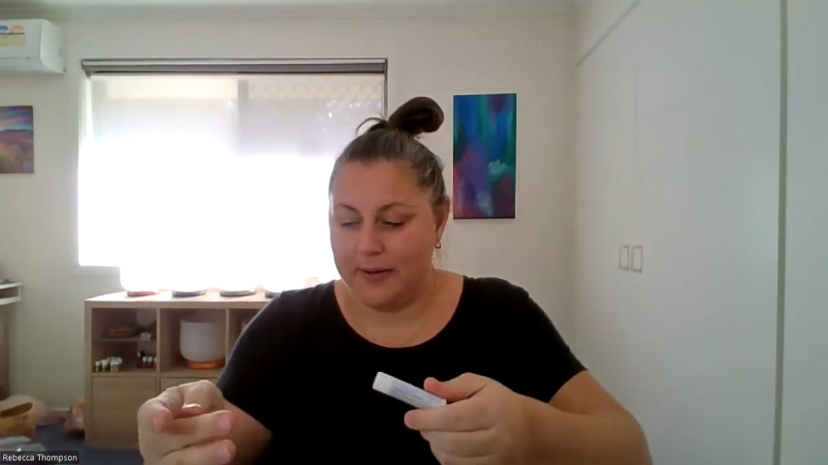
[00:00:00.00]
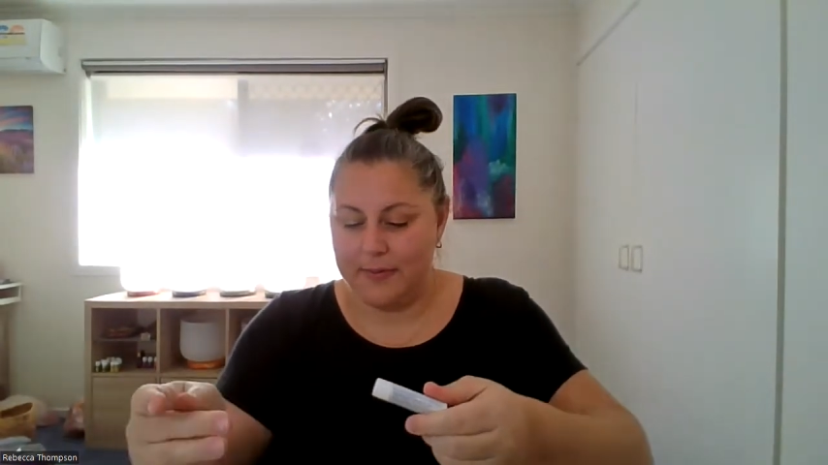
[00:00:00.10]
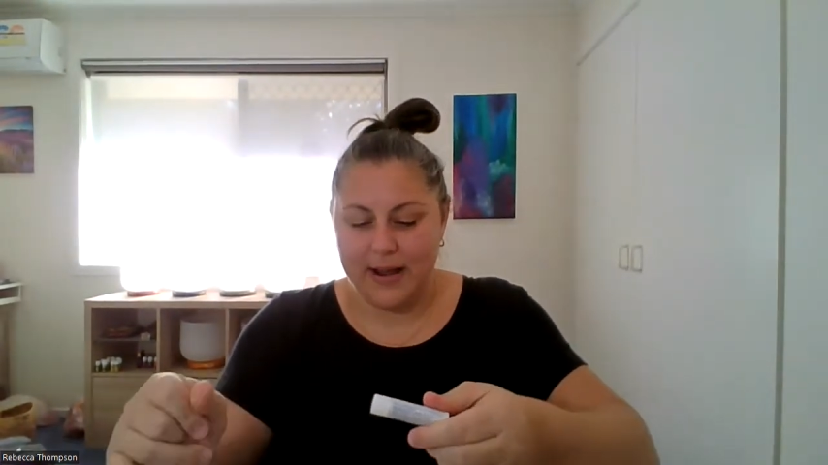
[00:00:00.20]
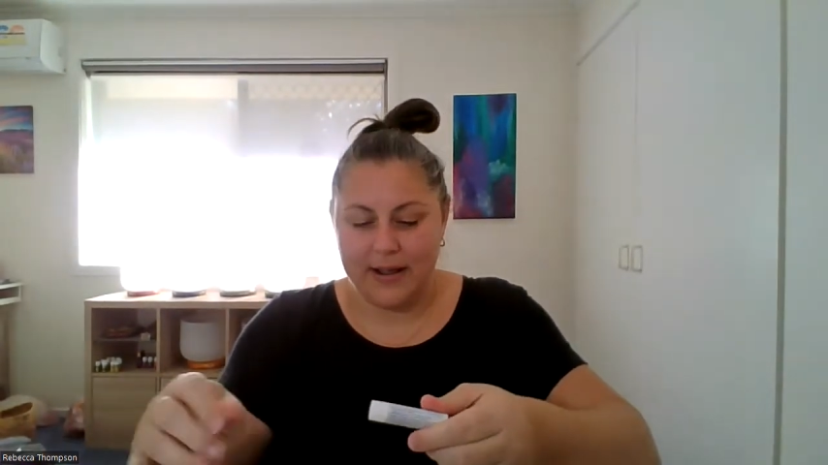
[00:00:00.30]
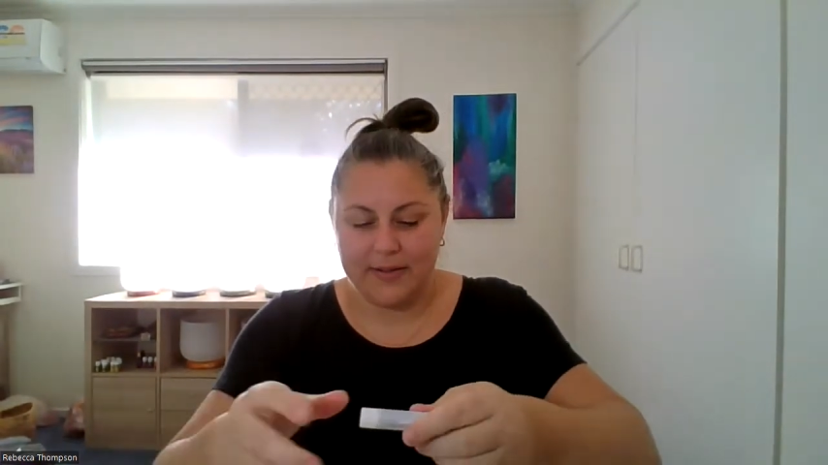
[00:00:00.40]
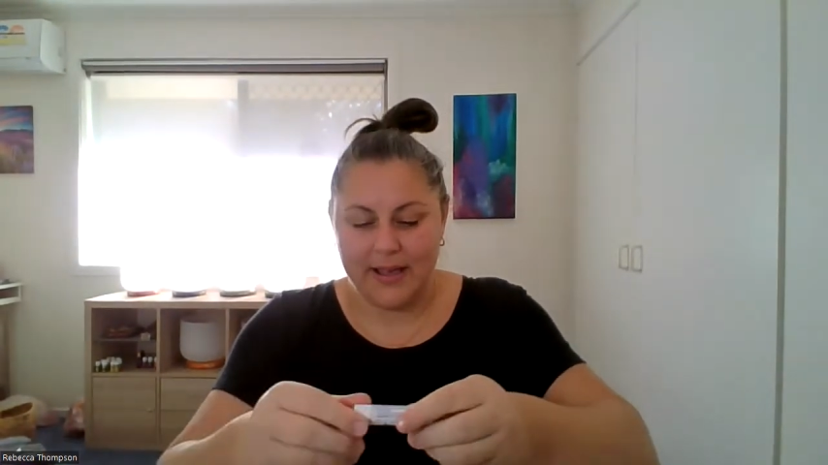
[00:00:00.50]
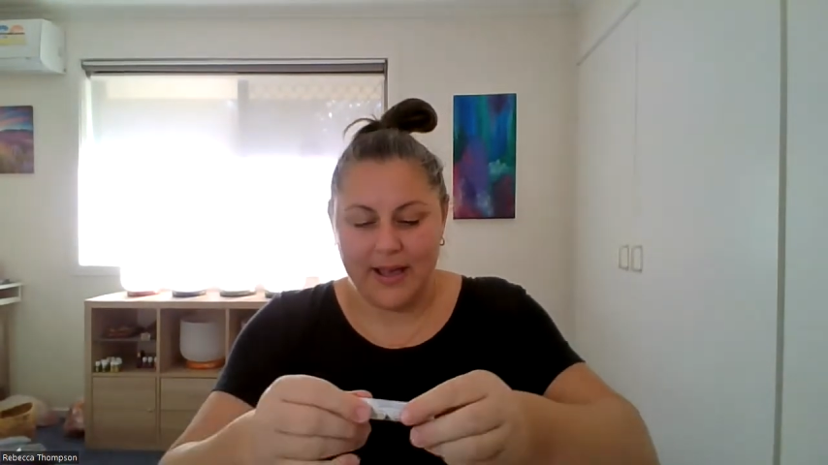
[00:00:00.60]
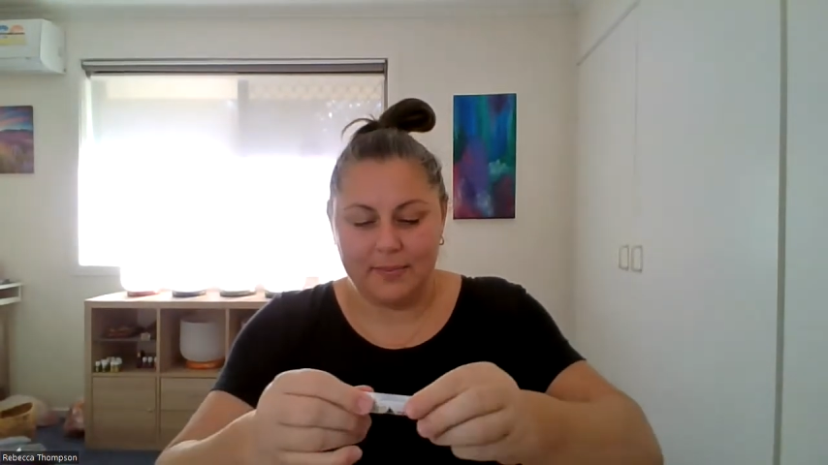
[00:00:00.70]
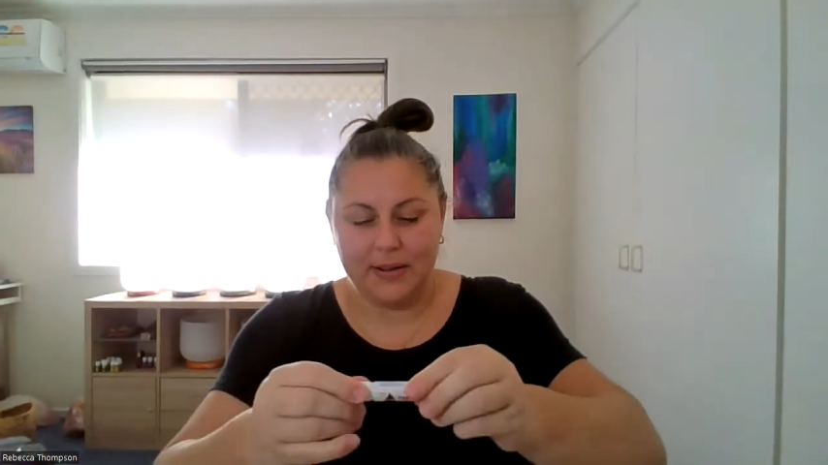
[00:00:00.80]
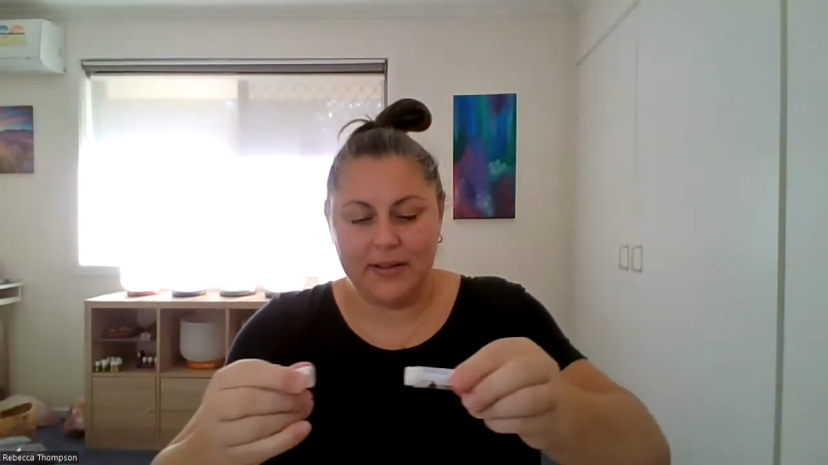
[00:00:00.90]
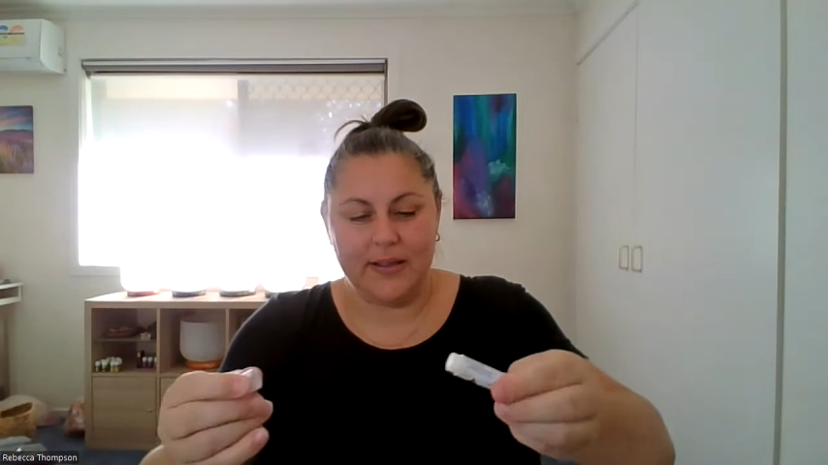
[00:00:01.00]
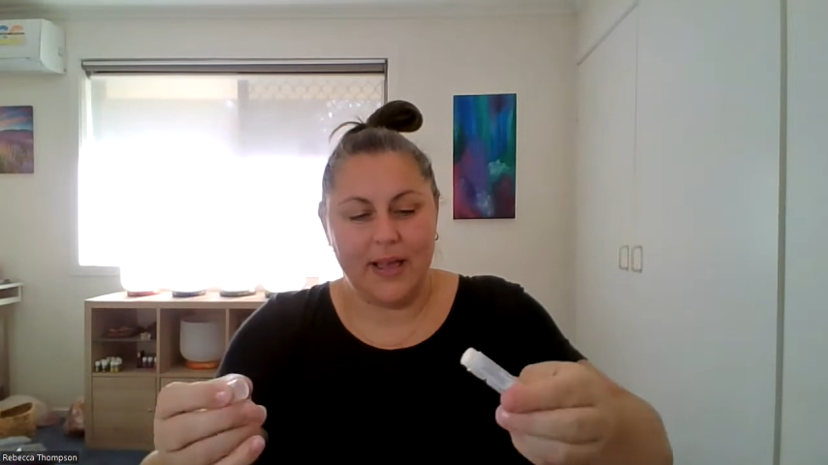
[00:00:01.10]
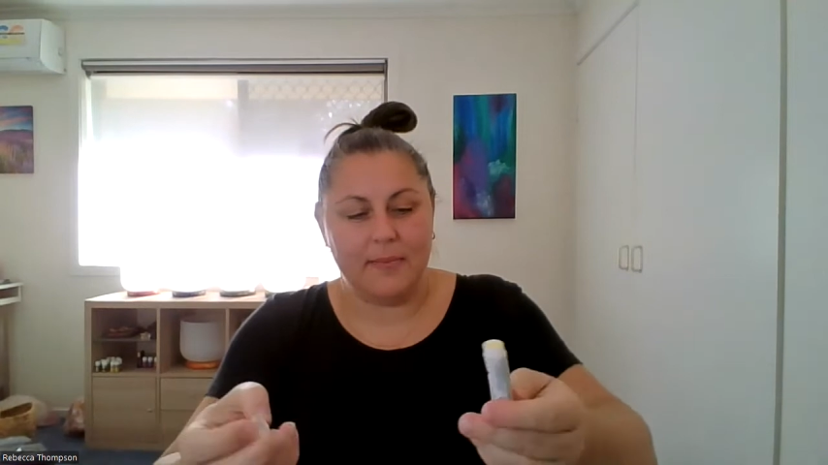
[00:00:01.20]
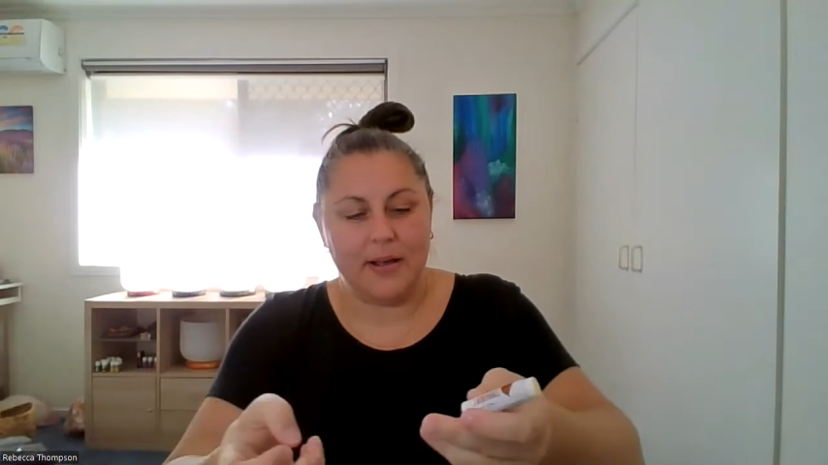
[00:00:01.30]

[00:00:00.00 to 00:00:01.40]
around that bit there.